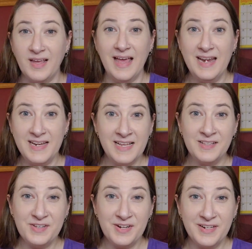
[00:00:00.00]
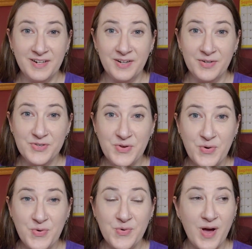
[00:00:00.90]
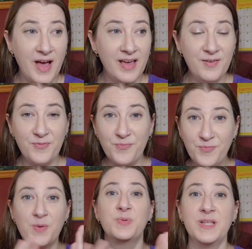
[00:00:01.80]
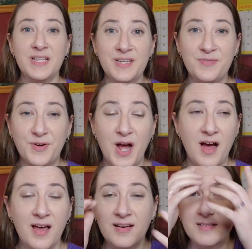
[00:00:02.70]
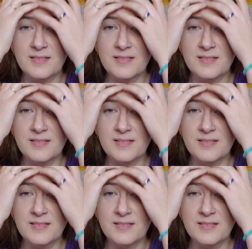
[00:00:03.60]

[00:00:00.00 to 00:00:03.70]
Editing a layer here. So I completely forgot.